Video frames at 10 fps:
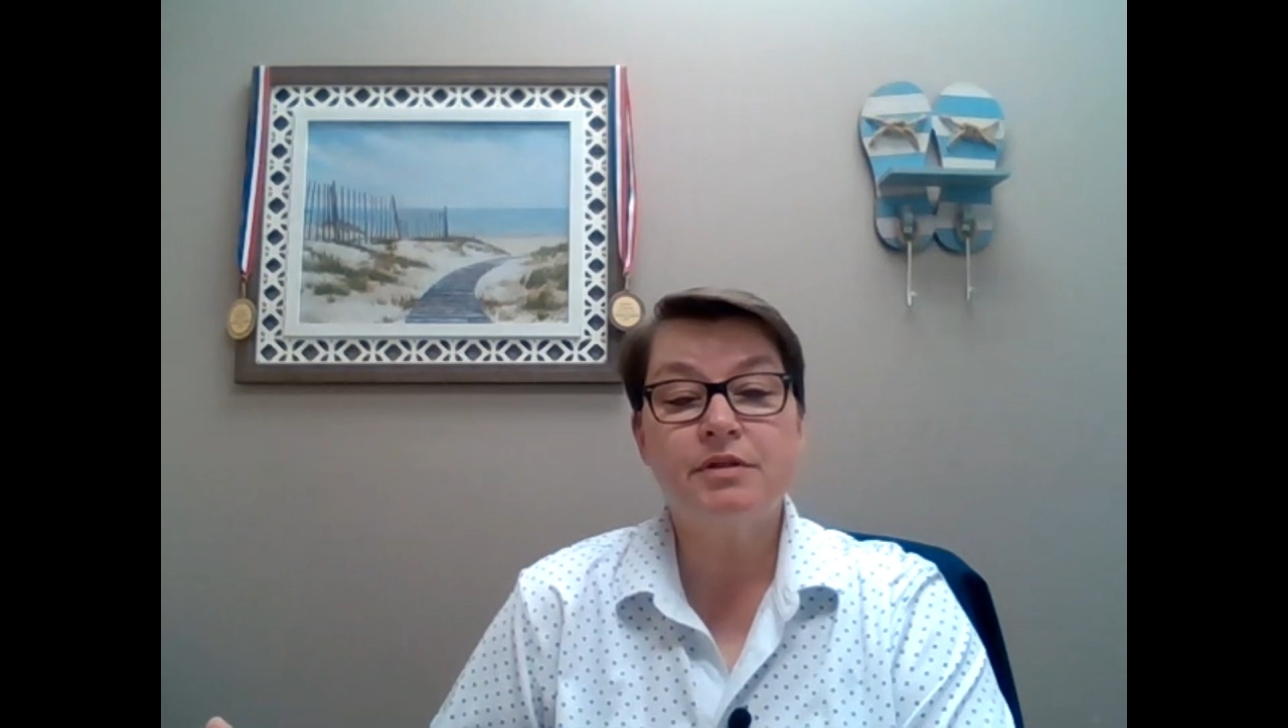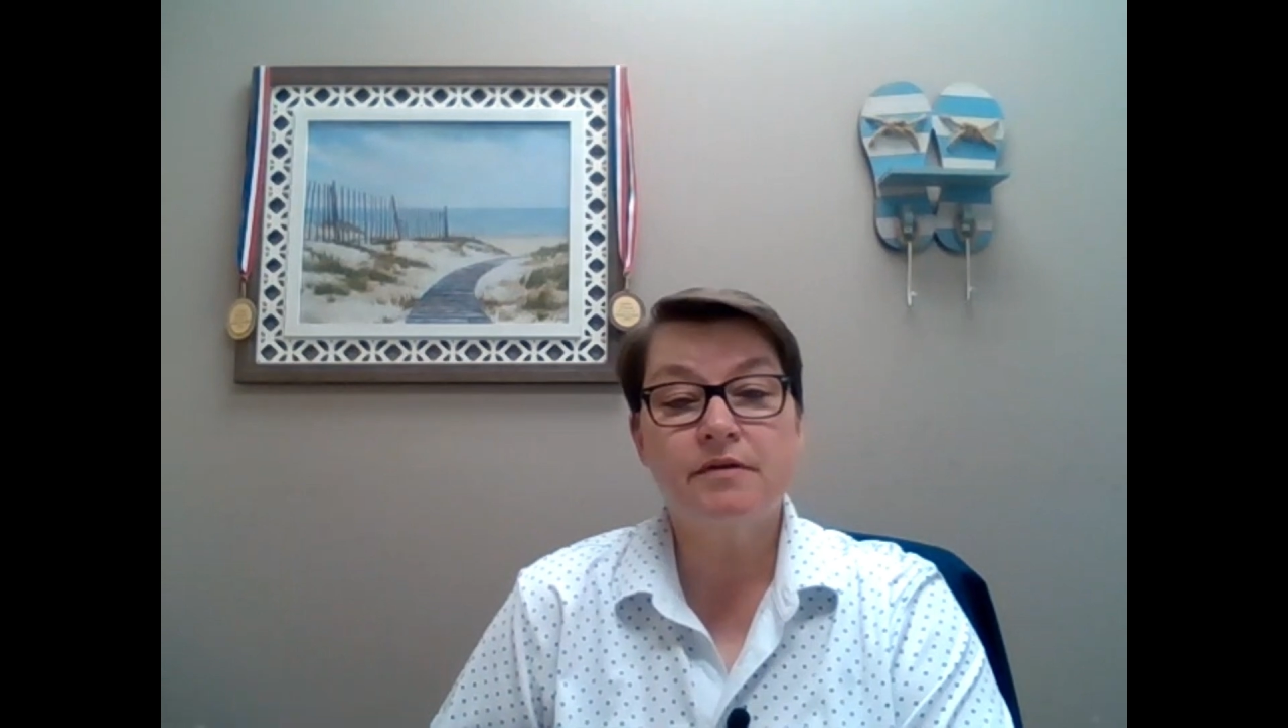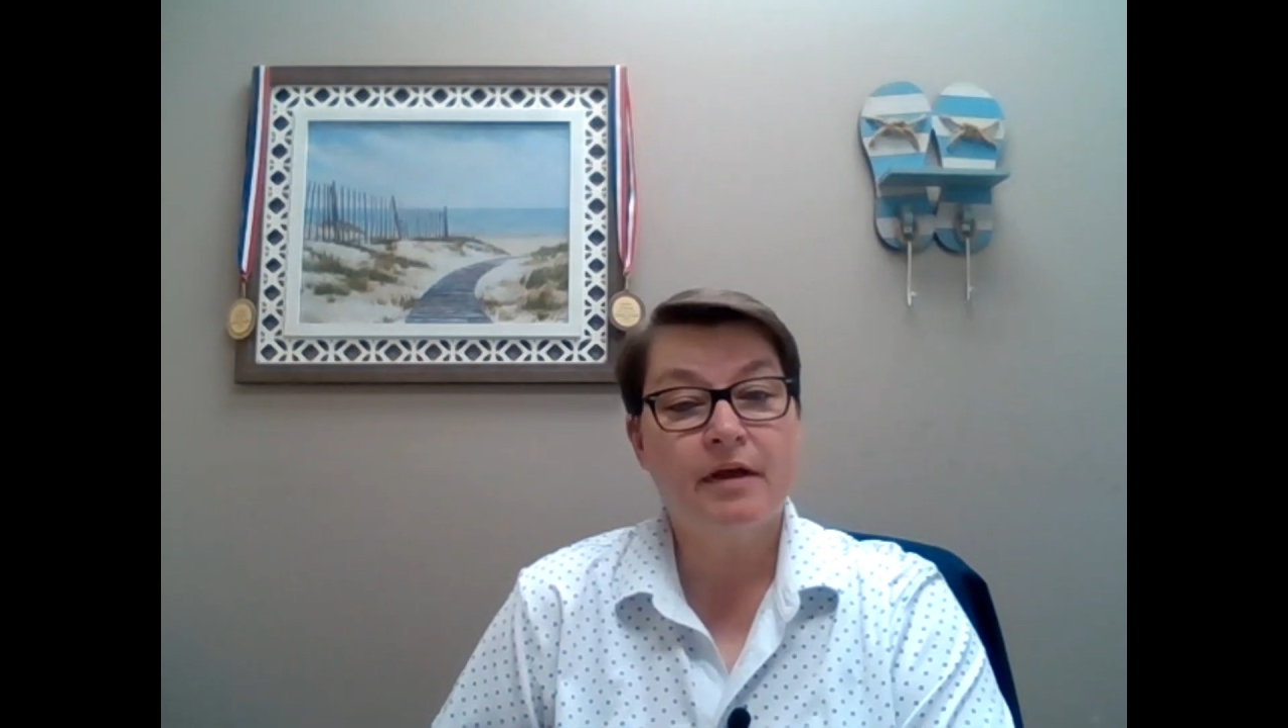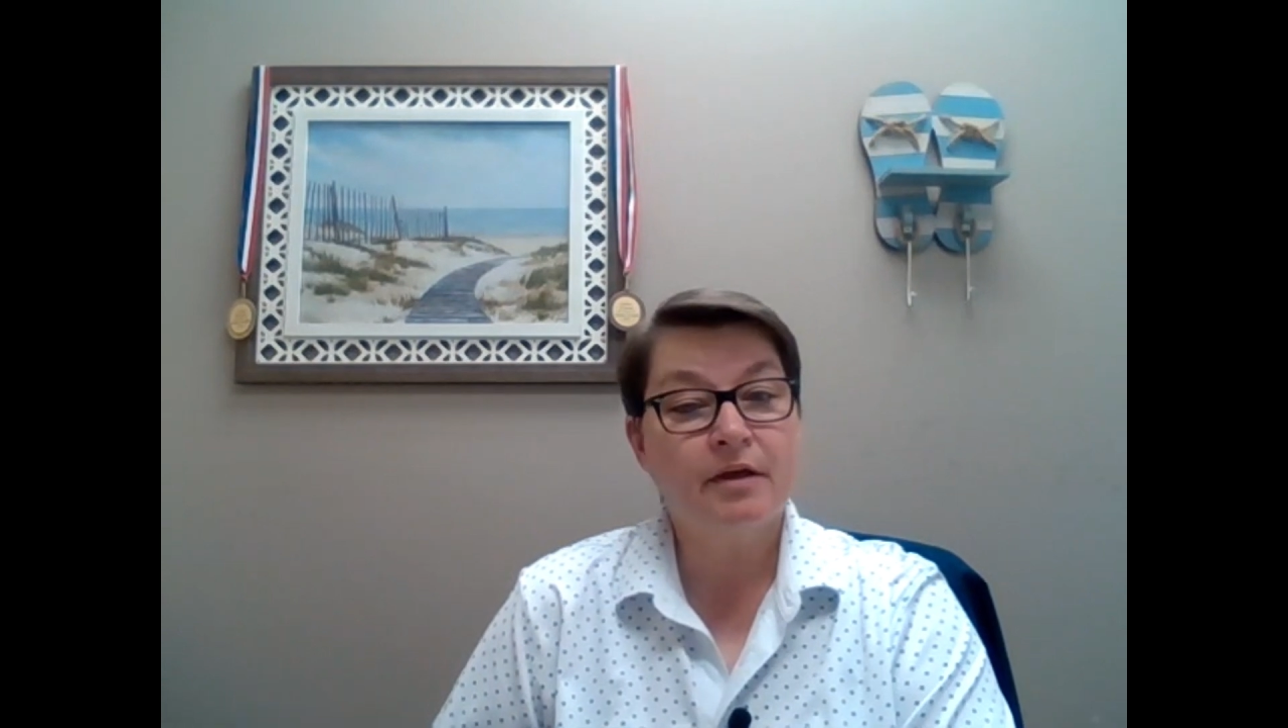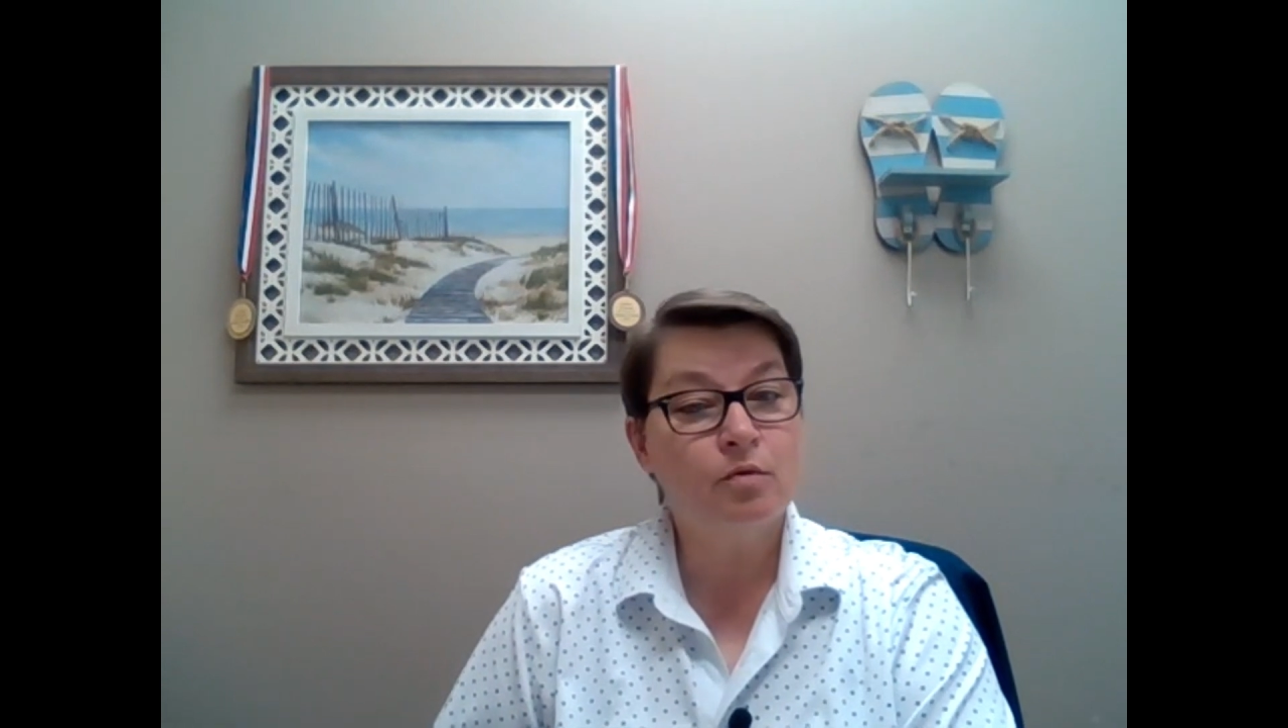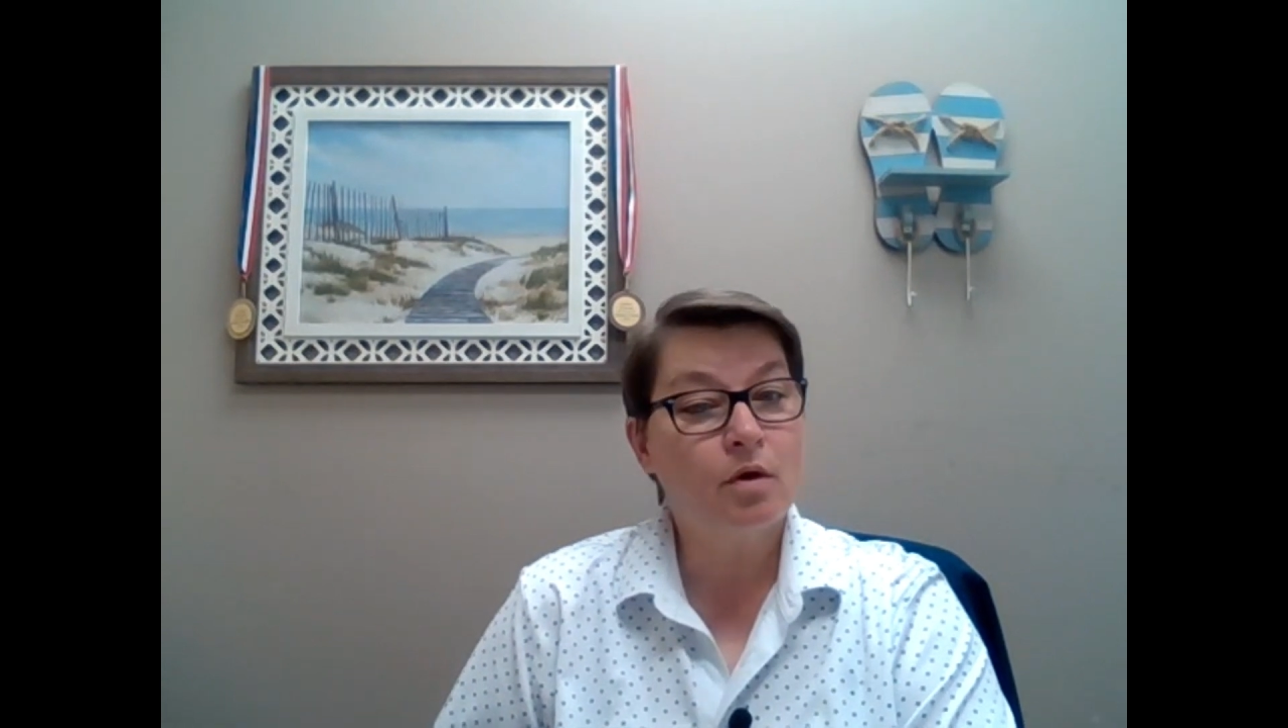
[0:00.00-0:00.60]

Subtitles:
the value